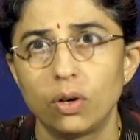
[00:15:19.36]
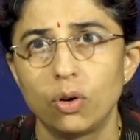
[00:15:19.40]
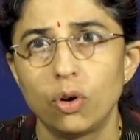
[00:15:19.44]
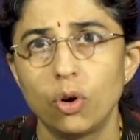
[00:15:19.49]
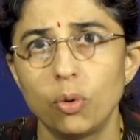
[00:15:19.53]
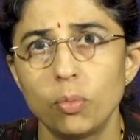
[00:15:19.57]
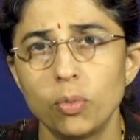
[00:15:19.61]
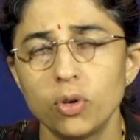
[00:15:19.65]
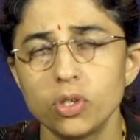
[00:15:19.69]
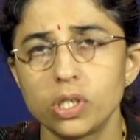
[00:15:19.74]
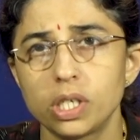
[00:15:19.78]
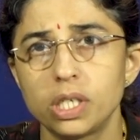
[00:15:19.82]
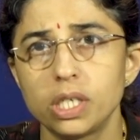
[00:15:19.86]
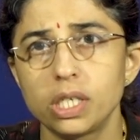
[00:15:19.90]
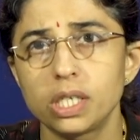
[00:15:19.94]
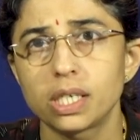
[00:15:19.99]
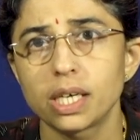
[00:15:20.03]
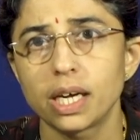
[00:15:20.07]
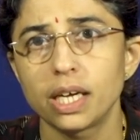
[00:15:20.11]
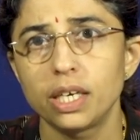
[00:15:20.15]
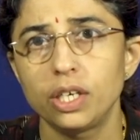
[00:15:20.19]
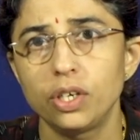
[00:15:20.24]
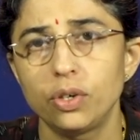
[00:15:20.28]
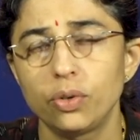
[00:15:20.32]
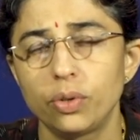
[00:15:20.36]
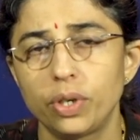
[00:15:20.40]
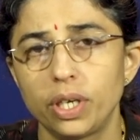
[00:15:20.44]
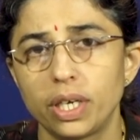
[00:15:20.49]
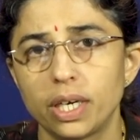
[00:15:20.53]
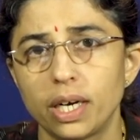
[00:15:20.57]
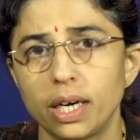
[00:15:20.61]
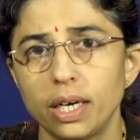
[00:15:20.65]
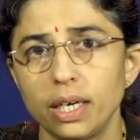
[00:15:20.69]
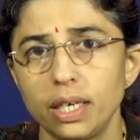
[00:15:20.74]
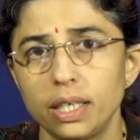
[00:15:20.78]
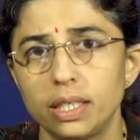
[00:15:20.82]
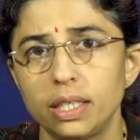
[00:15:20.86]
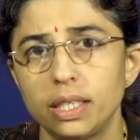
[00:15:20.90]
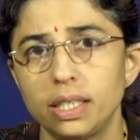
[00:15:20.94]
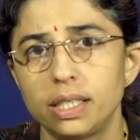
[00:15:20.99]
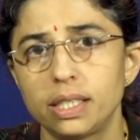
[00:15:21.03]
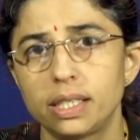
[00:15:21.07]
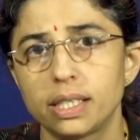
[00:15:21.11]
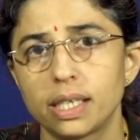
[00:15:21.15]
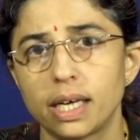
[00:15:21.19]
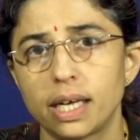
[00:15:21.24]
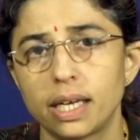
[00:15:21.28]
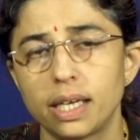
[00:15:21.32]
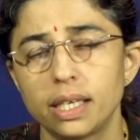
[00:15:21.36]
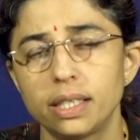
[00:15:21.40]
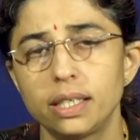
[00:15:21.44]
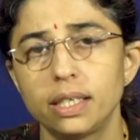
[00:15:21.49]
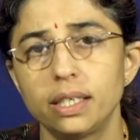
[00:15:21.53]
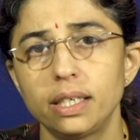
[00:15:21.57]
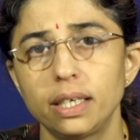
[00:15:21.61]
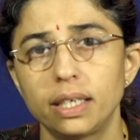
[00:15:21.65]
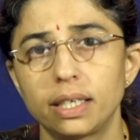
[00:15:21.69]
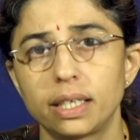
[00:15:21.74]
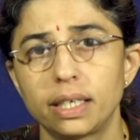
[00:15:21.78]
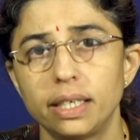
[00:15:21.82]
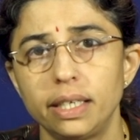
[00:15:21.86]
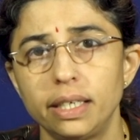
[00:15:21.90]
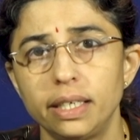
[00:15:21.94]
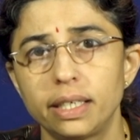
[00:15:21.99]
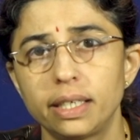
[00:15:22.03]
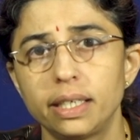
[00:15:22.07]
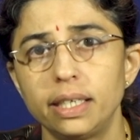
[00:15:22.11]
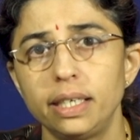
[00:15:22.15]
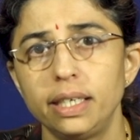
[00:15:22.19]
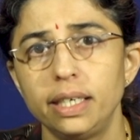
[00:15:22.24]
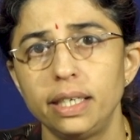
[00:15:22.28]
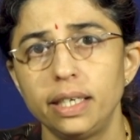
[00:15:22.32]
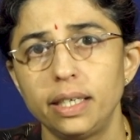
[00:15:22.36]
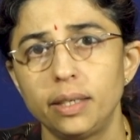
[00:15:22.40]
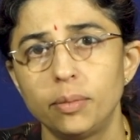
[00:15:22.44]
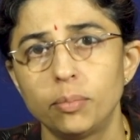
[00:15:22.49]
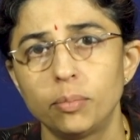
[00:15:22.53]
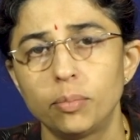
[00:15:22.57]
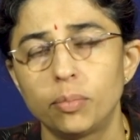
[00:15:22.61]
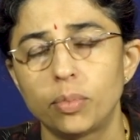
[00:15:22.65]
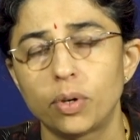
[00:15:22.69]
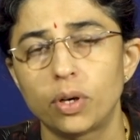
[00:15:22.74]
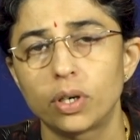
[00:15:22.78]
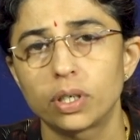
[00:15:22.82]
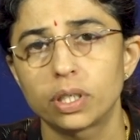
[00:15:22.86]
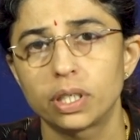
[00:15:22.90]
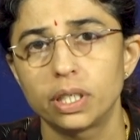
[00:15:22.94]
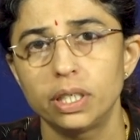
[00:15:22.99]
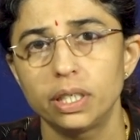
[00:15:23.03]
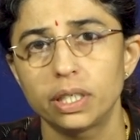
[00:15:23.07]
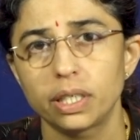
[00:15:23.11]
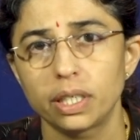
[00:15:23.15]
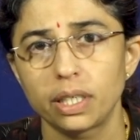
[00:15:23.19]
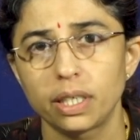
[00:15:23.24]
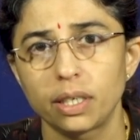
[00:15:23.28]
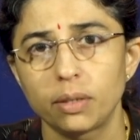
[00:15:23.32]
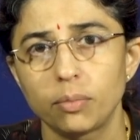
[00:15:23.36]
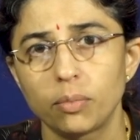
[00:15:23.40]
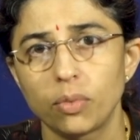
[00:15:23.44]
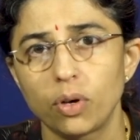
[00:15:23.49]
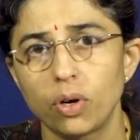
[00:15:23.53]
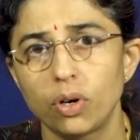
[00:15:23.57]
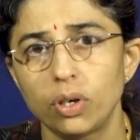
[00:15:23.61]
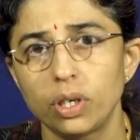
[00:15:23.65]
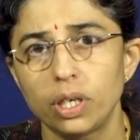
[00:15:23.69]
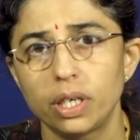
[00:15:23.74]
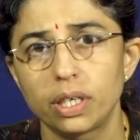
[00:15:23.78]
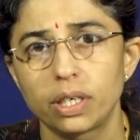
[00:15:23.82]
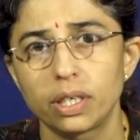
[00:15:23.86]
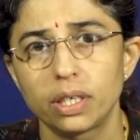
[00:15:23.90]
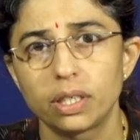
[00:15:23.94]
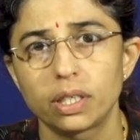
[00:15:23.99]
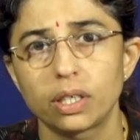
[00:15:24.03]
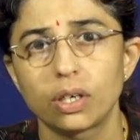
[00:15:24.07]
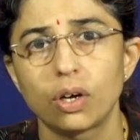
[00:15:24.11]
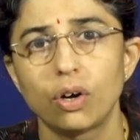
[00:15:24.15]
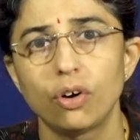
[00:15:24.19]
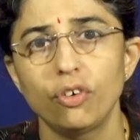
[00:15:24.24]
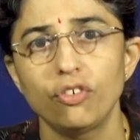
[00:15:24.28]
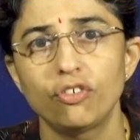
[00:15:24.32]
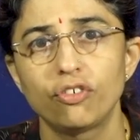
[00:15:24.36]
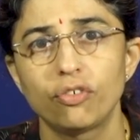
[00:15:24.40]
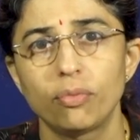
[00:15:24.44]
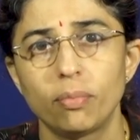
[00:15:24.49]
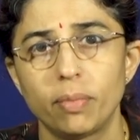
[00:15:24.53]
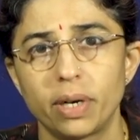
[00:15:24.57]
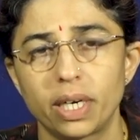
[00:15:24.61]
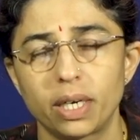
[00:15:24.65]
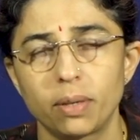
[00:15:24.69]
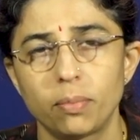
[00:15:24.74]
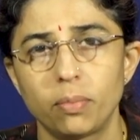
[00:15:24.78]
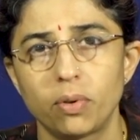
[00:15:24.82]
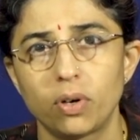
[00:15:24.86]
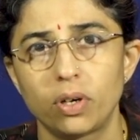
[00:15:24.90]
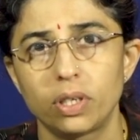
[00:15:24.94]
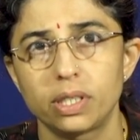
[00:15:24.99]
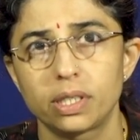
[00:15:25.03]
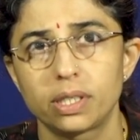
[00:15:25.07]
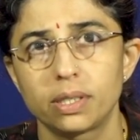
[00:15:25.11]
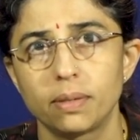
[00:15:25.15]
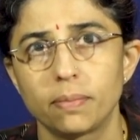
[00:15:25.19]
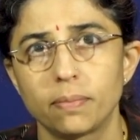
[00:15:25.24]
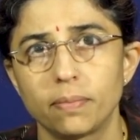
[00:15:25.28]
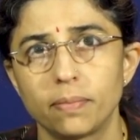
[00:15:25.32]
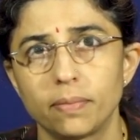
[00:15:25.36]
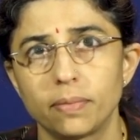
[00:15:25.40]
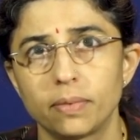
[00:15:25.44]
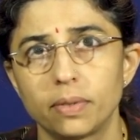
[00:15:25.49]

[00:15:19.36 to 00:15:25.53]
homocystinuria is another clinically important inborn error of metabolism.